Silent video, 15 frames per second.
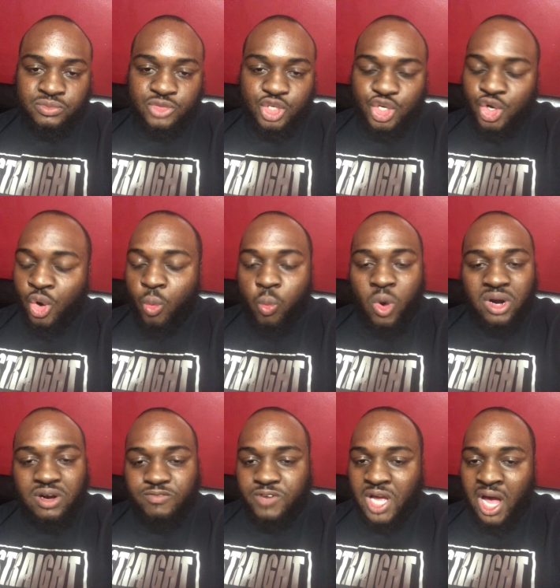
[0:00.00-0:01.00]
you're one
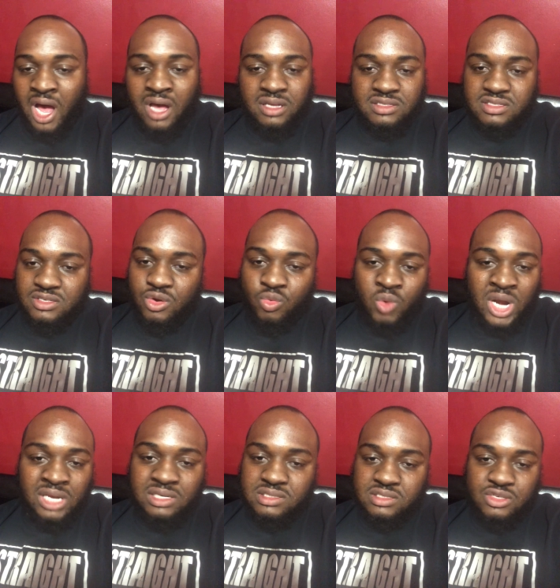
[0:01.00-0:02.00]
of God's
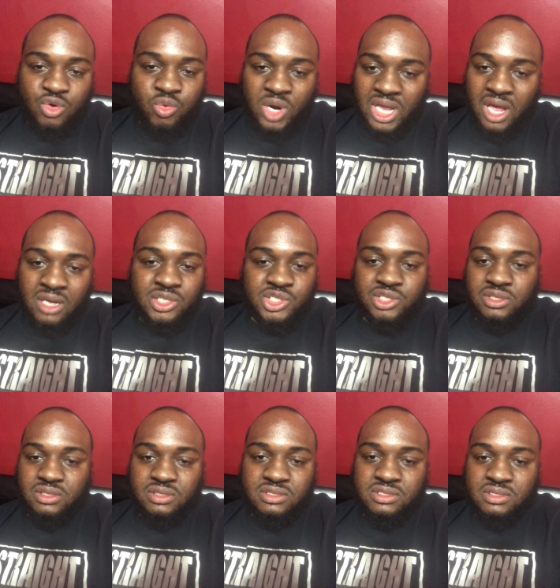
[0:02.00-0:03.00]
greatest
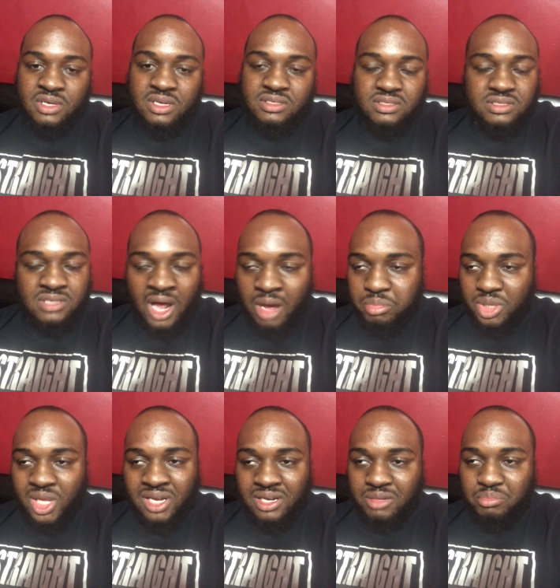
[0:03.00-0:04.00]
creations. Stop
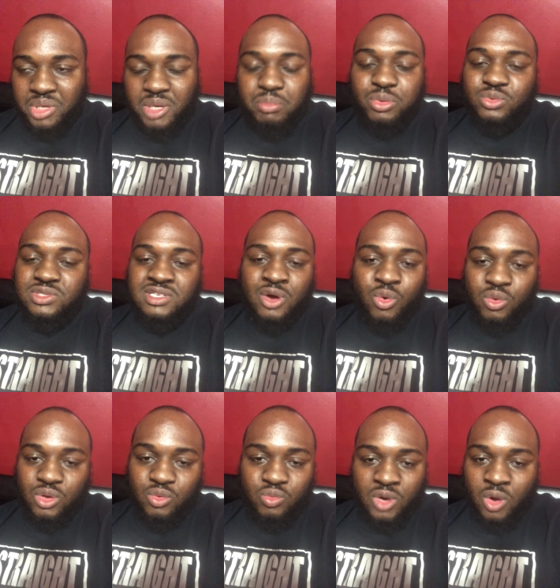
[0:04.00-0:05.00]
letting people tell
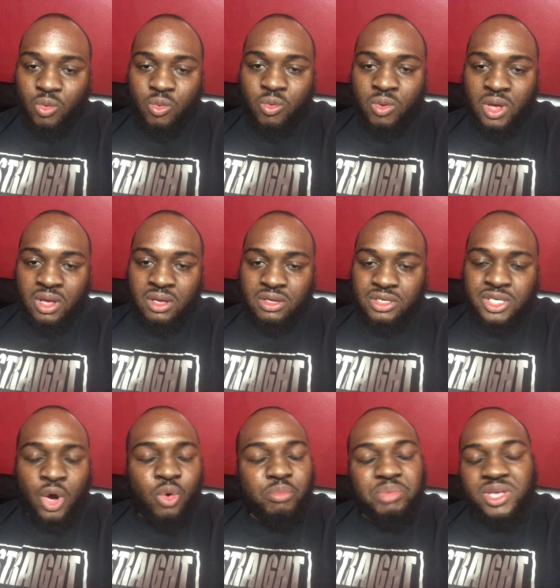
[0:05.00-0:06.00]
you no.
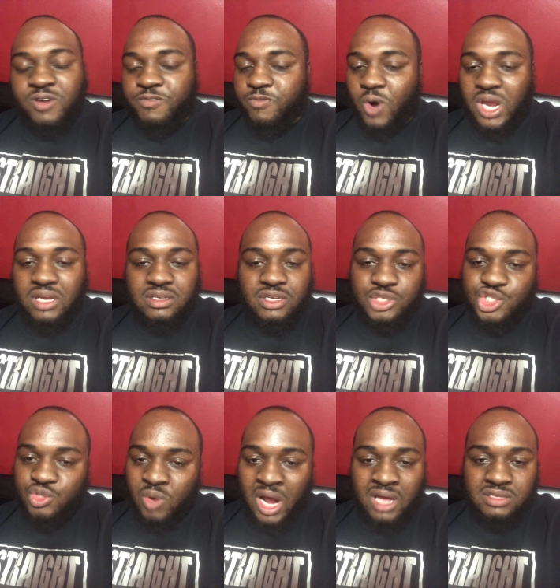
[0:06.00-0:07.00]
Don't be afraid to
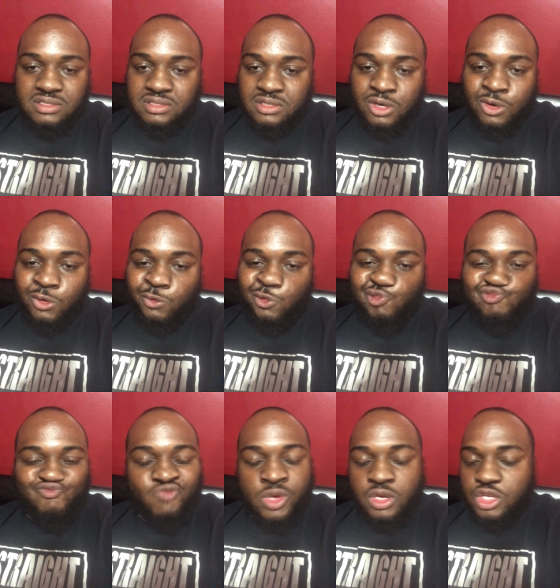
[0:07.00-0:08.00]
try stuff.
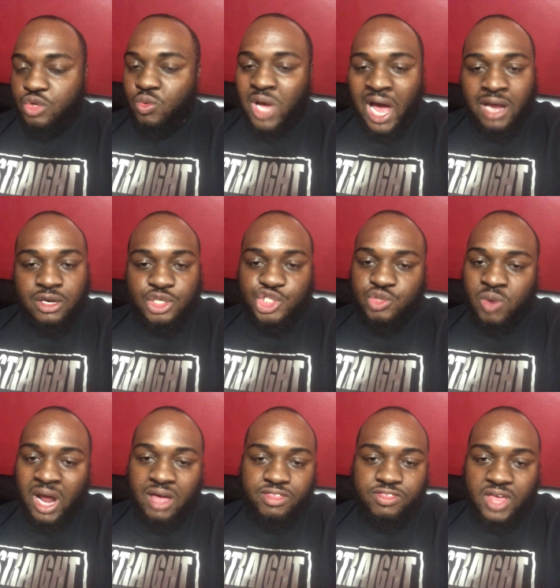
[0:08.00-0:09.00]
You gotta
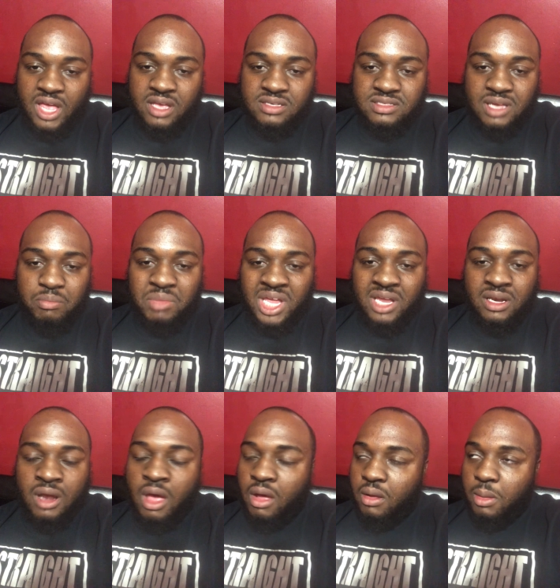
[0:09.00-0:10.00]
try things. I mean,
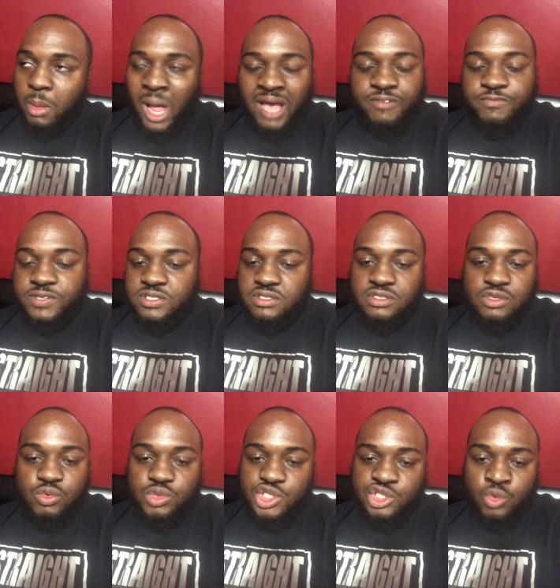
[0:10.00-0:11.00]
life is
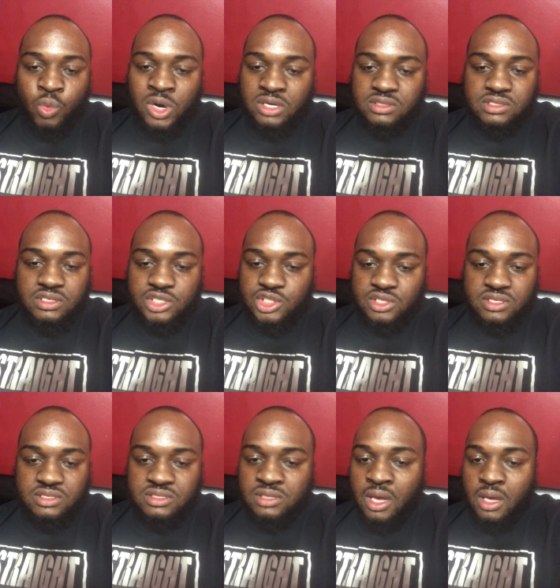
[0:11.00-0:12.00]
too short to
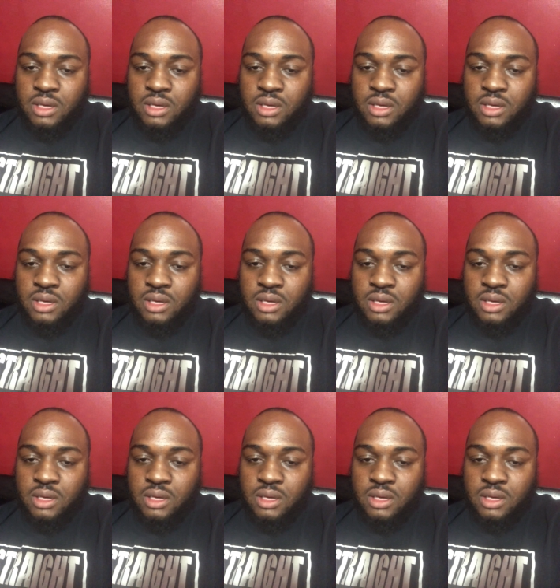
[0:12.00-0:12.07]
just